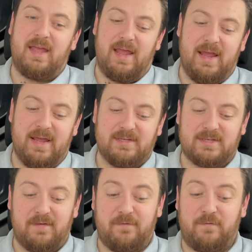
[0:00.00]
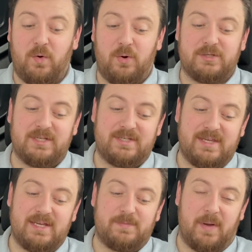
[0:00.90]
is 4 to
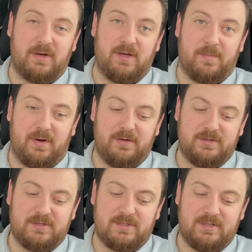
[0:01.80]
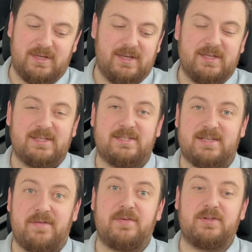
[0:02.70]
6 penalty points,
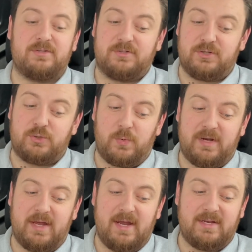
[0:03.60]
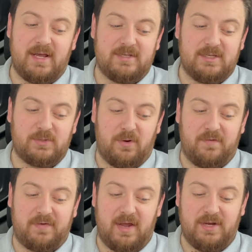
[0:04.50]
7 to 28 days
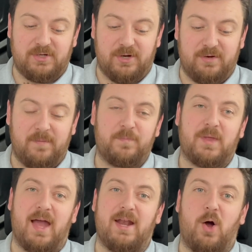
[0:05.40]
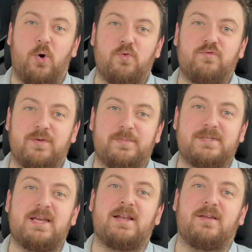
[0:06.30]
disqualification, and
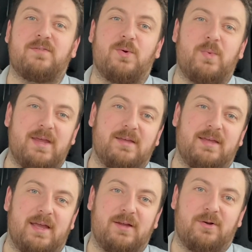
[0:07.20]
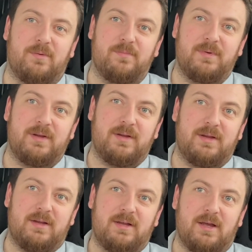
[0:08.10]
100% of your weekly income
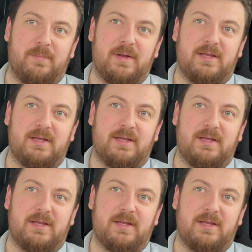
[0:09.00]
can be